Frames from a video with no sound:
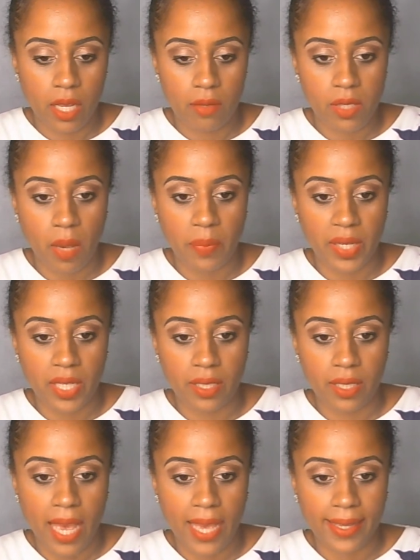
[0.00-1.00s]
It was like being an
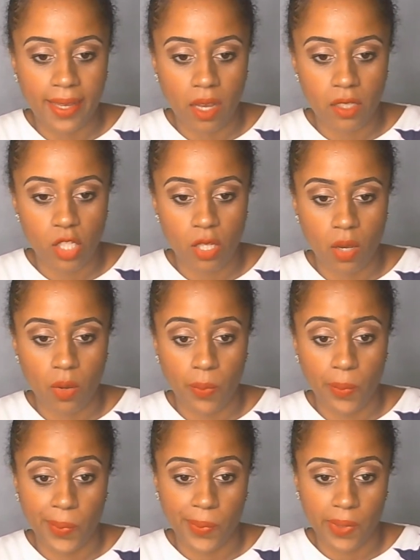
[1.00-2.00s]
anchor to
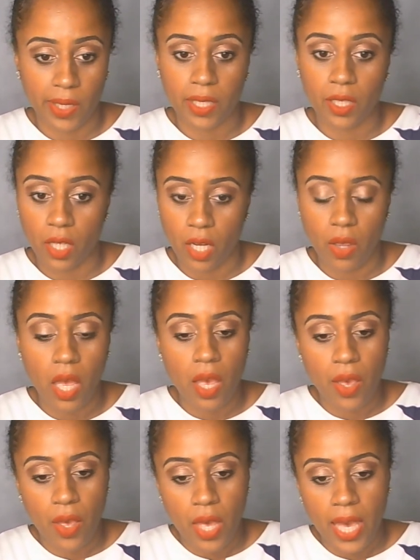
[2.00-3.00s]
you know,
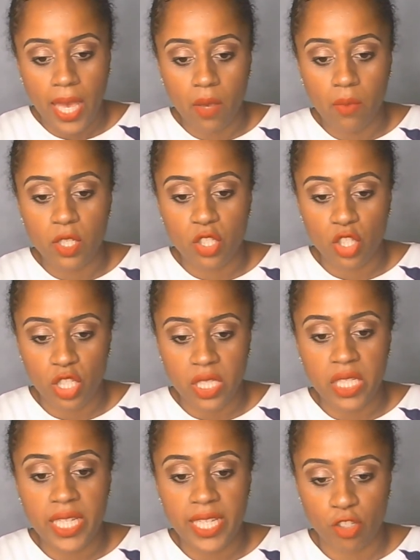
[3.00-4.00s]
it was just
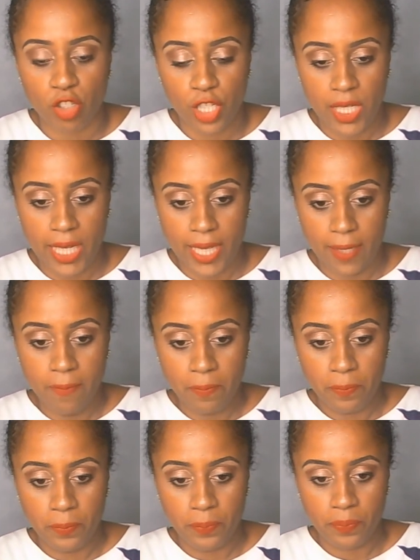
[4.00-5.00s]
literally,
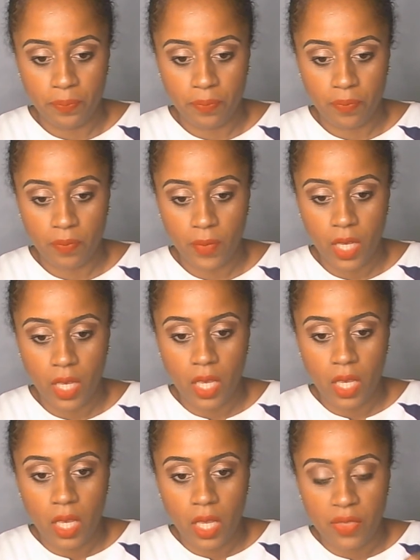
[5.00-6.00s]

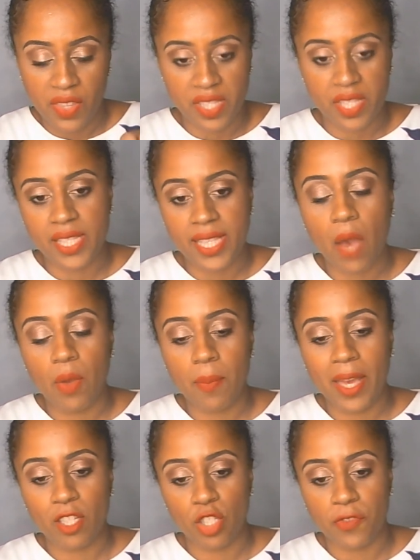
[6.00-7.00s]
this is how it
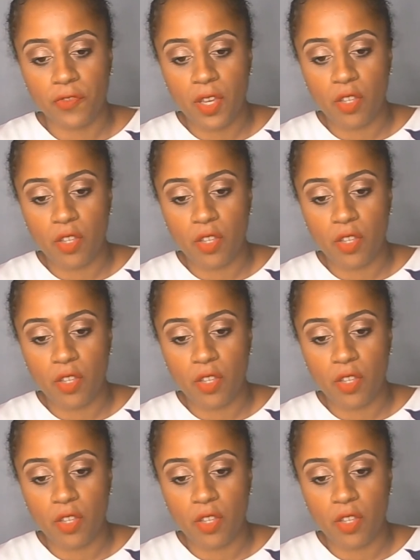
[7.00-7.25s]
made you feel.